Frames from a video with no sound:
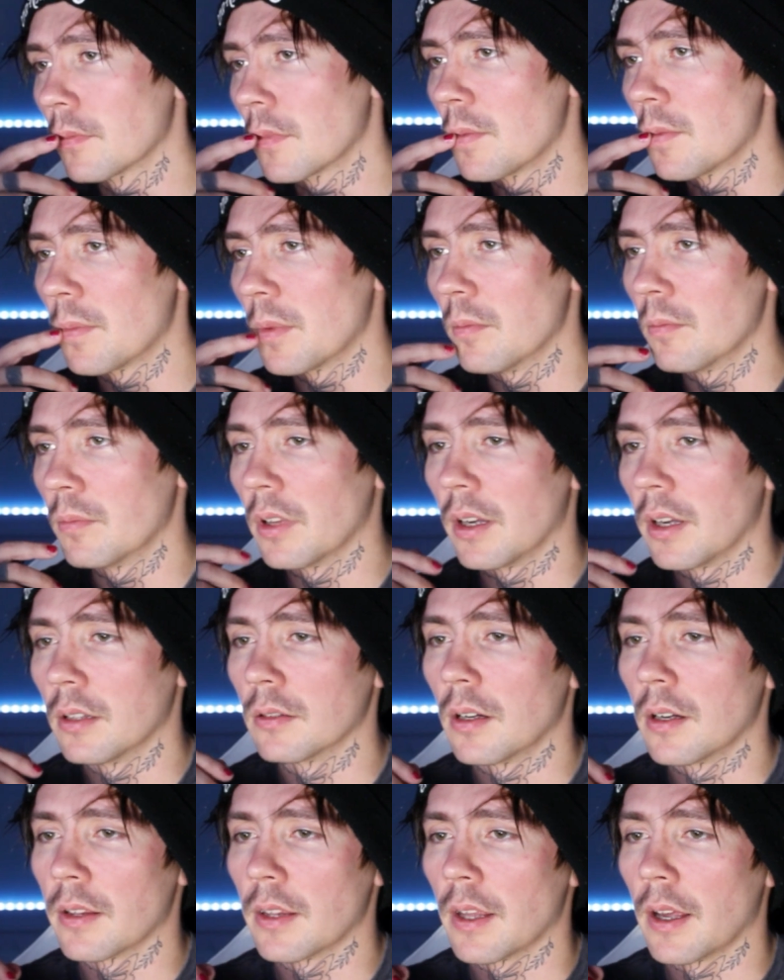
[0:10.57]
I've been playing a
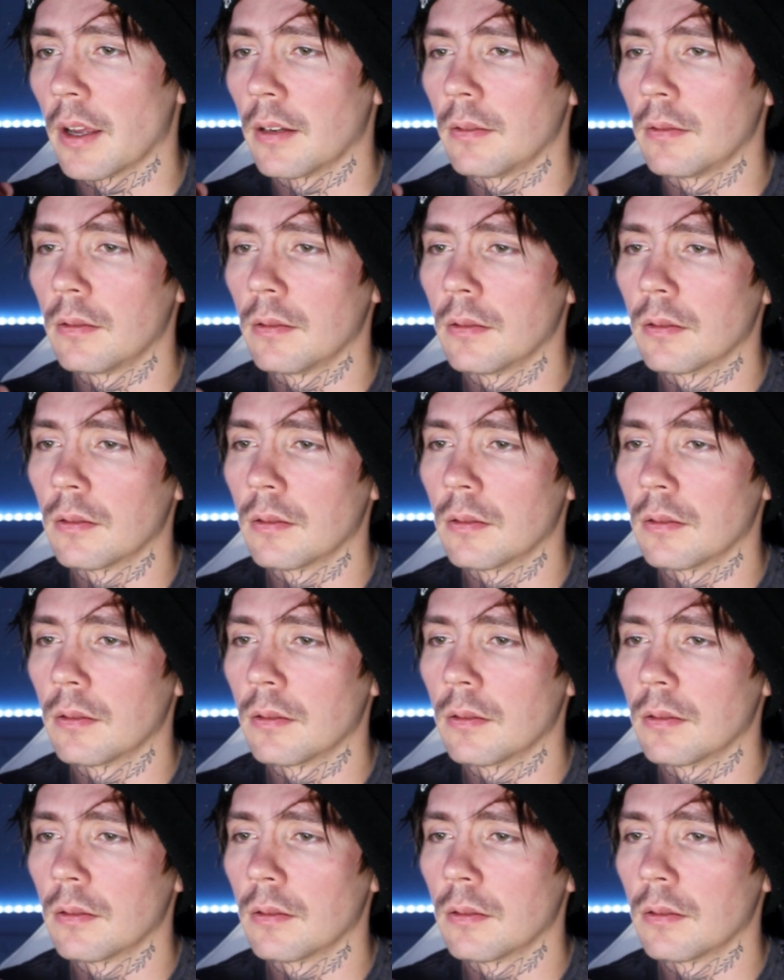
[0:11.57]
lot of that